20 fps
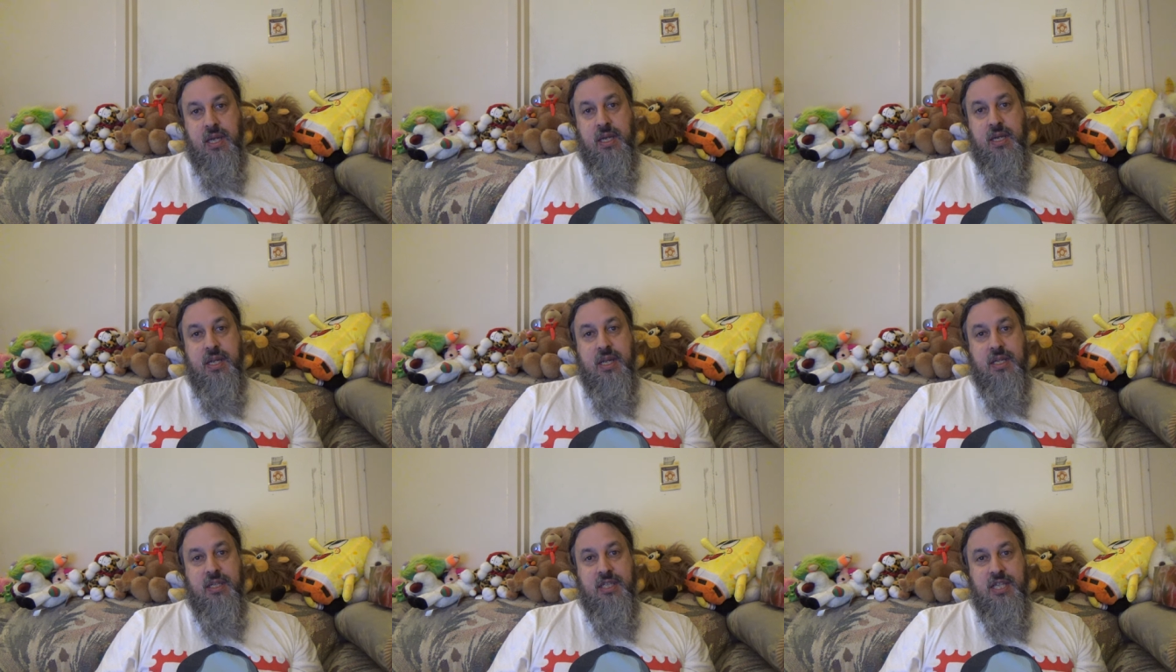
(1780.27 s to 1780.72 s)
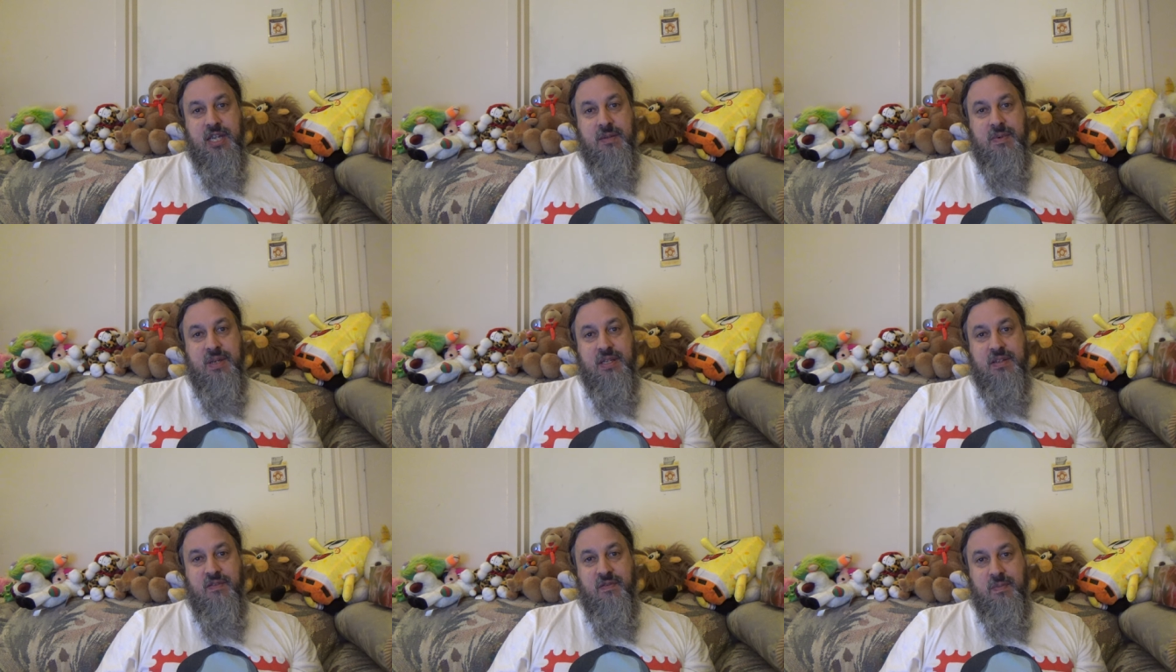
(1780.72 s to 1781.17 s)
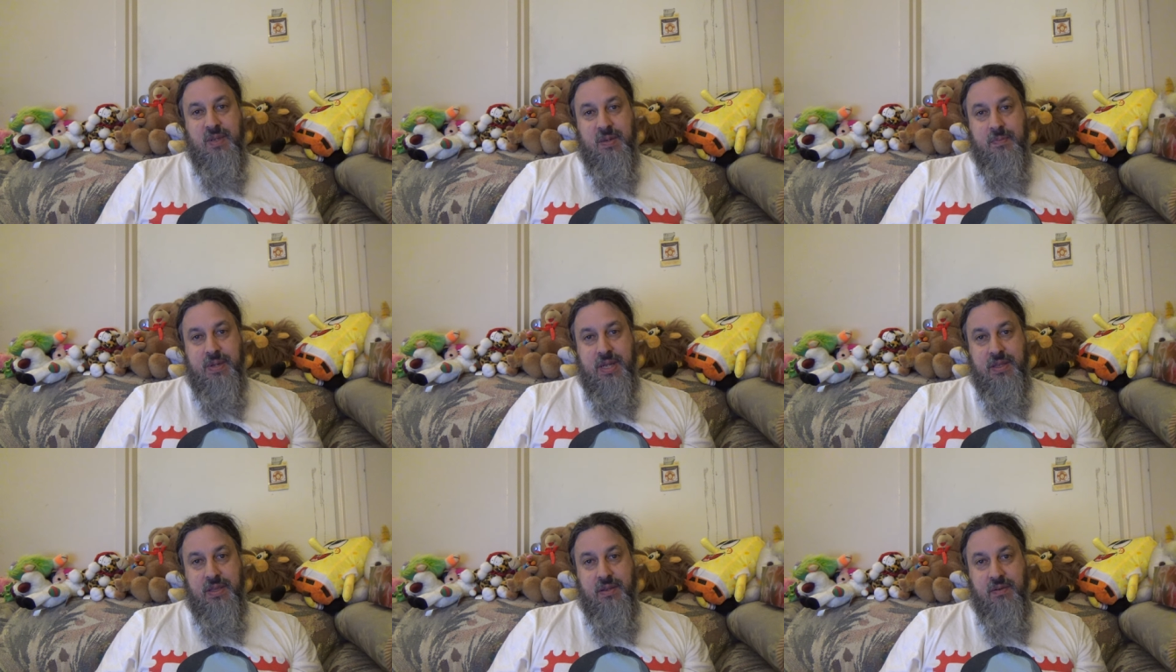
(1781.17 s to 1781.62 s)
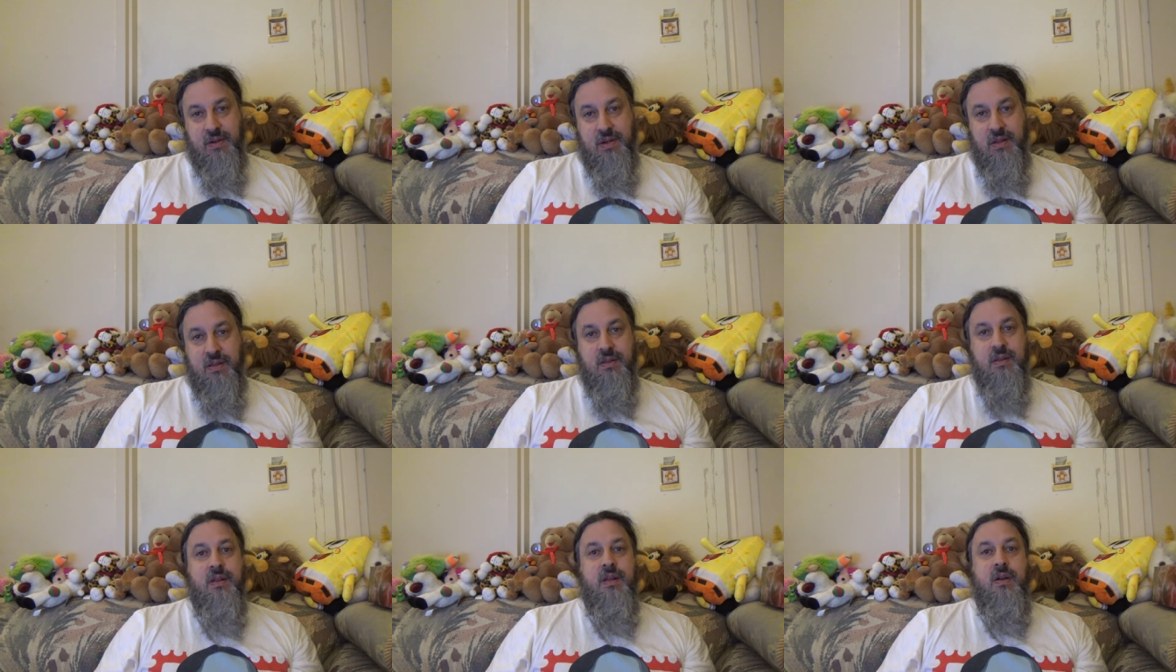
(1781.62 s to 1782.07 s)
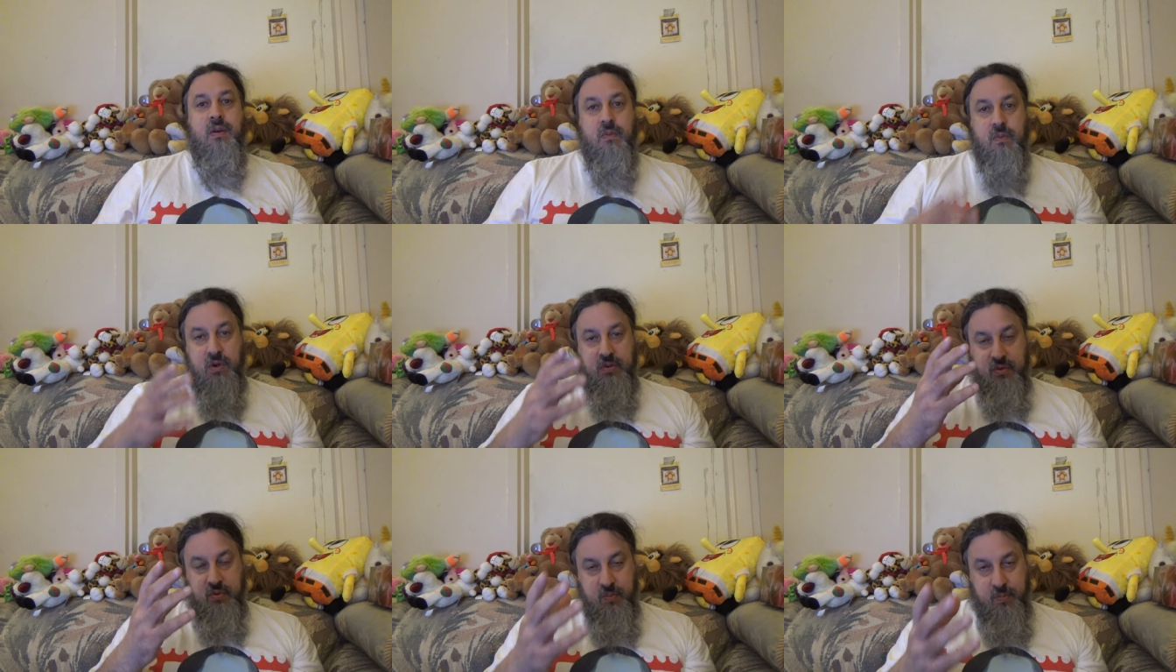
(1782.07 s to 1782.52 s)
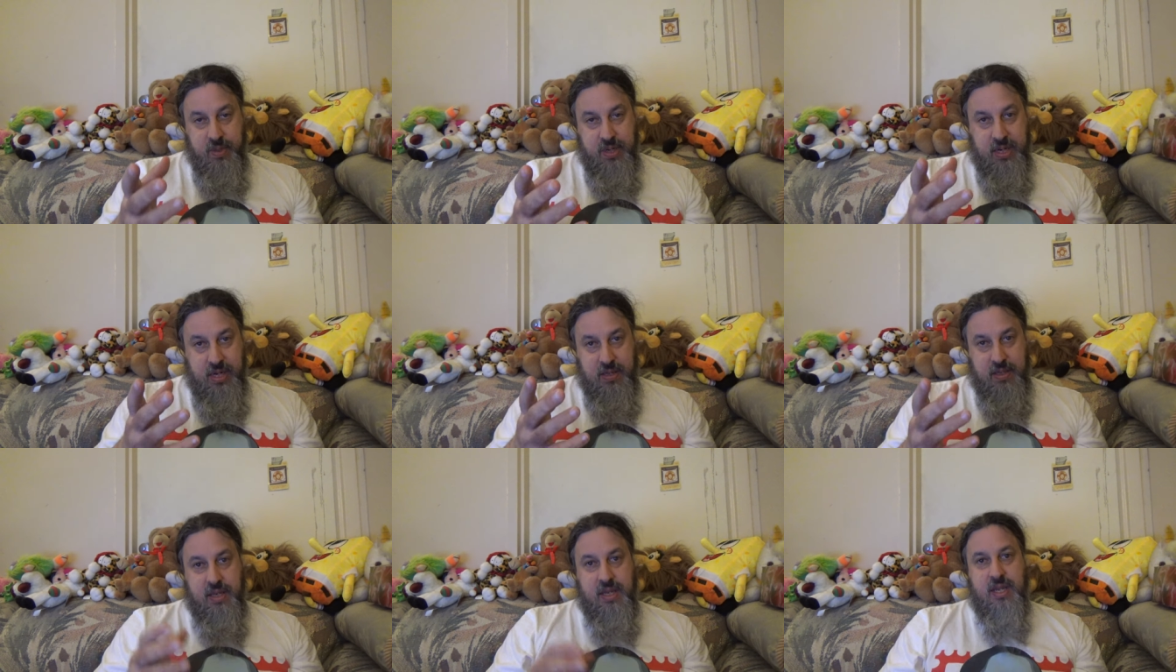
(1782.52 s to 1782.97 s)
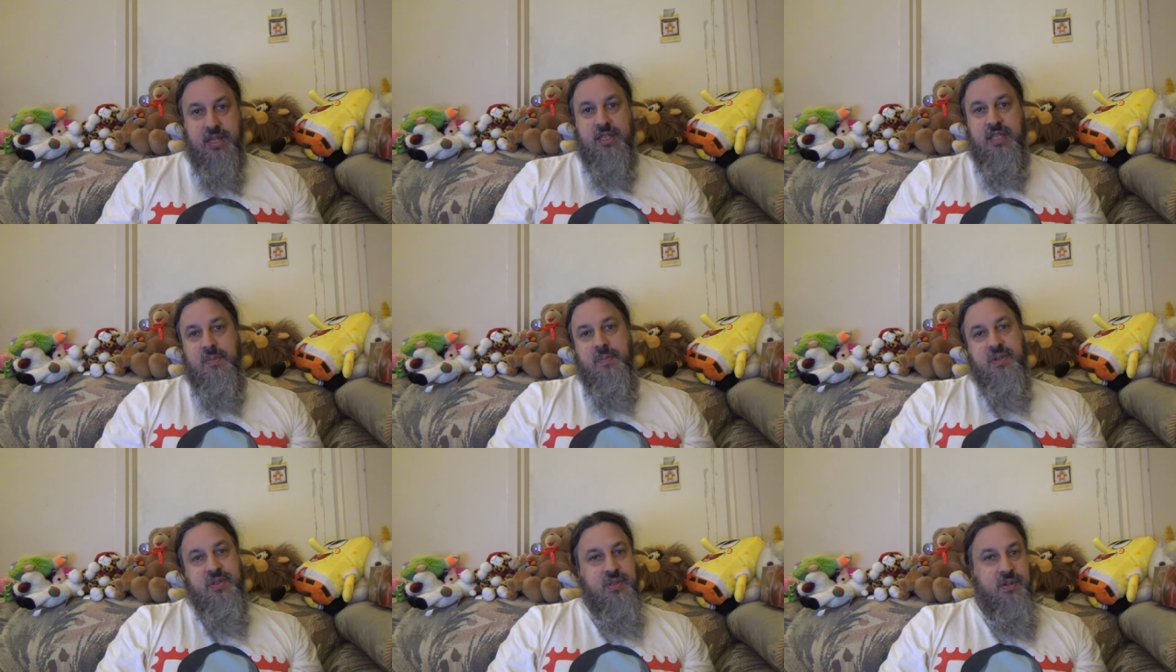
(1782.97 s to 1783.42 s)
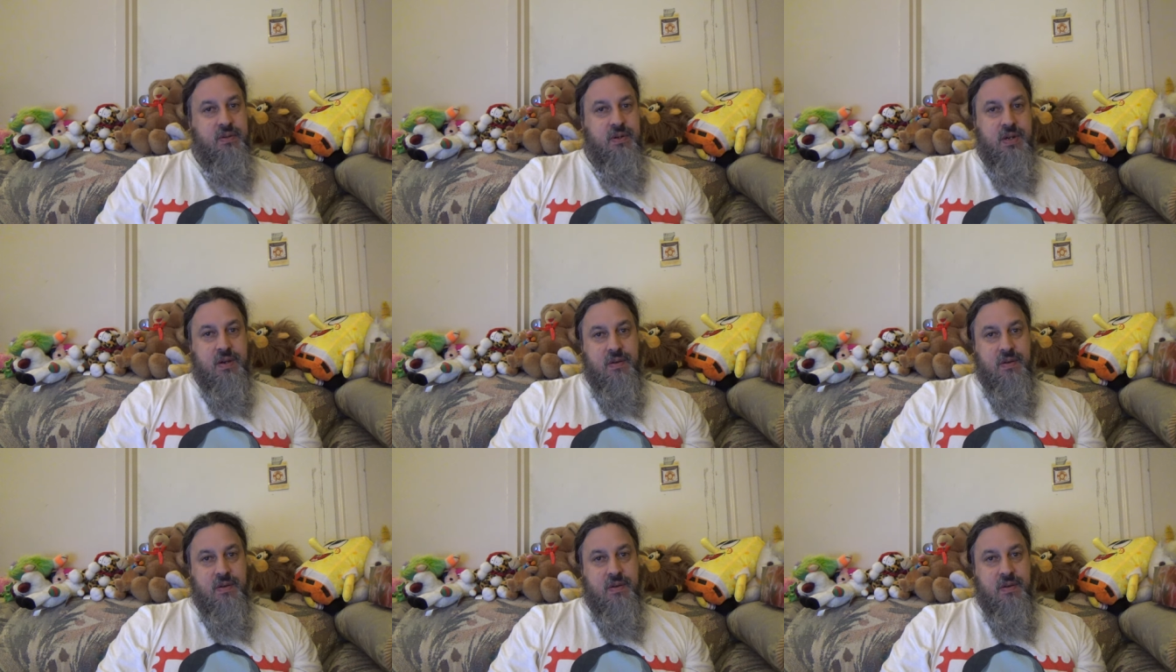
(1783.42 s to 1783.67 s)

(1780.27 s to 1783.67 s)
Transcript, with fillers: next segment of Big Bang Theory RL, which will be in the next episode.